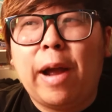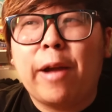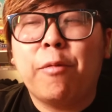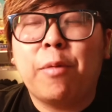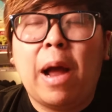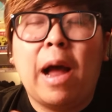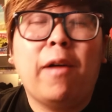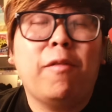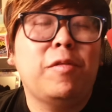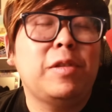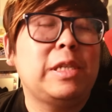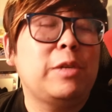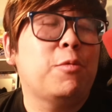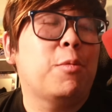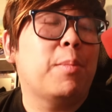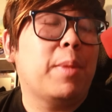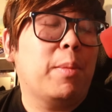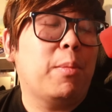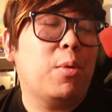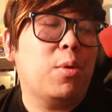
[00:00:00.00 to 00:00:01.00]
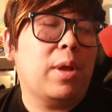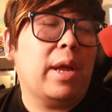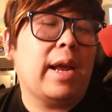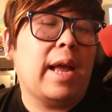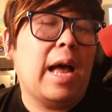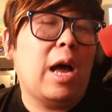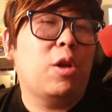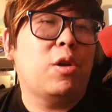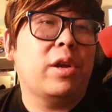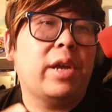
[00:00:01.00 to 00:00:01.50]
obviously remember like
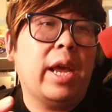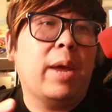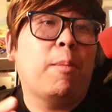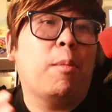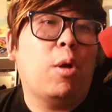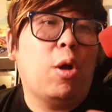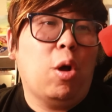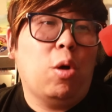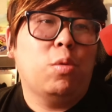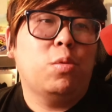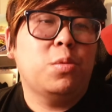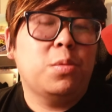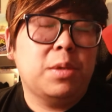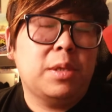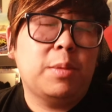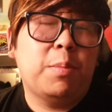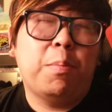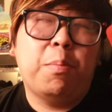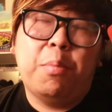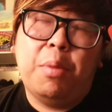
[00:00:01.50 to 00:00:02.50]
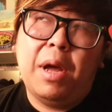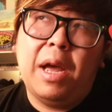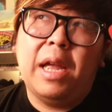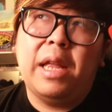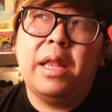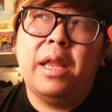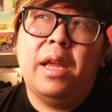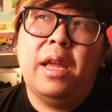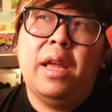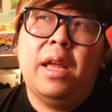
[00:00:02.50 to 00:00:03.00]
how the game goes, but
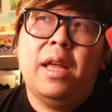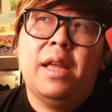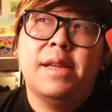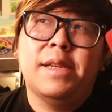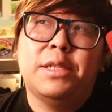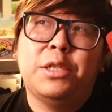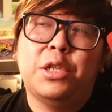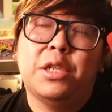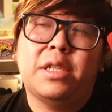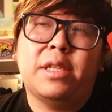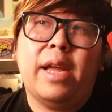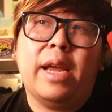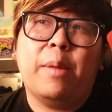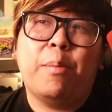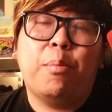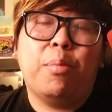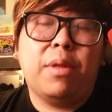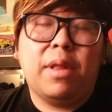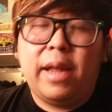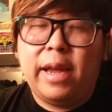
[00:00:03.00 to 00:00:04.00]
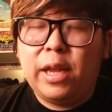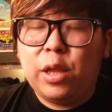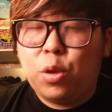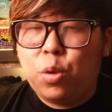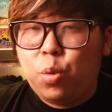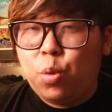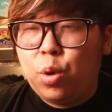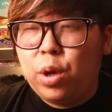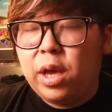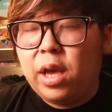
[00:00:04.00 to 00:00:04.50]
just like playing
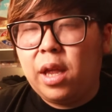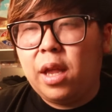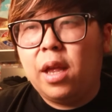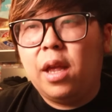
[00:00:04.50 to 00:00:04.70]
through it,